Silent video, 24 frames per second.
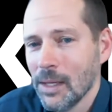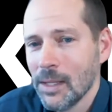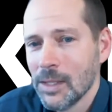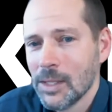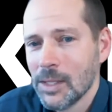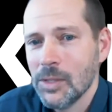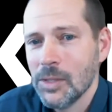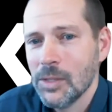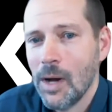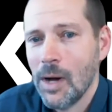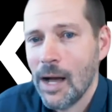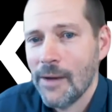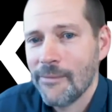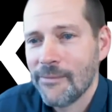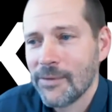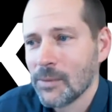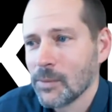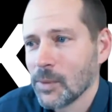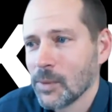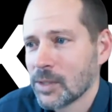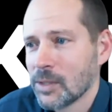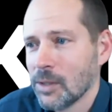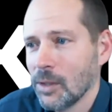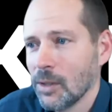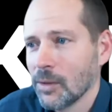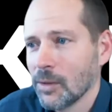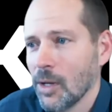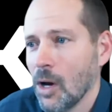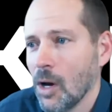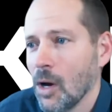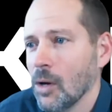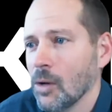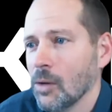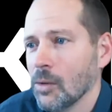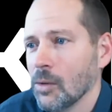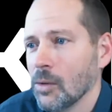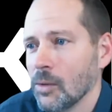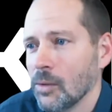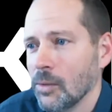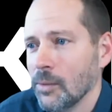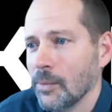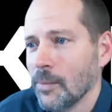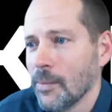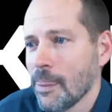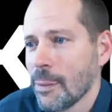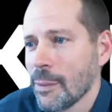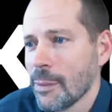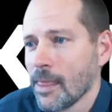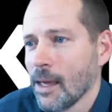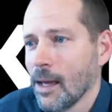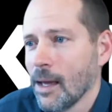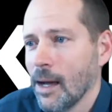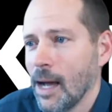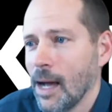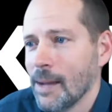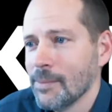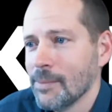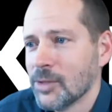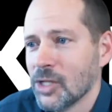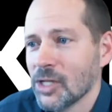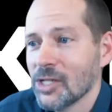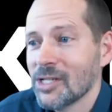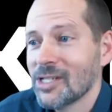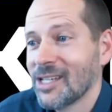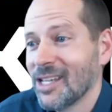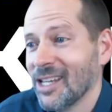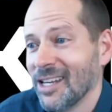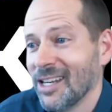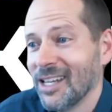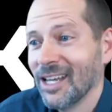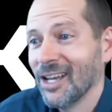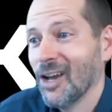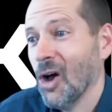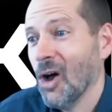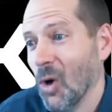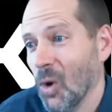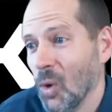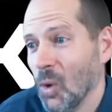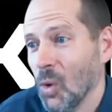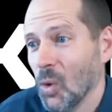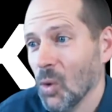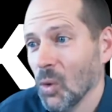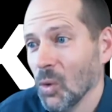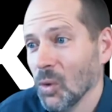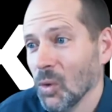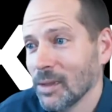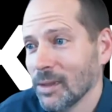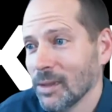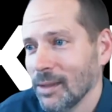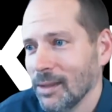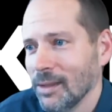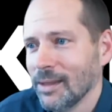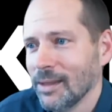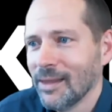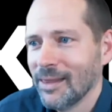too often we're told, oh, I'm just getting old.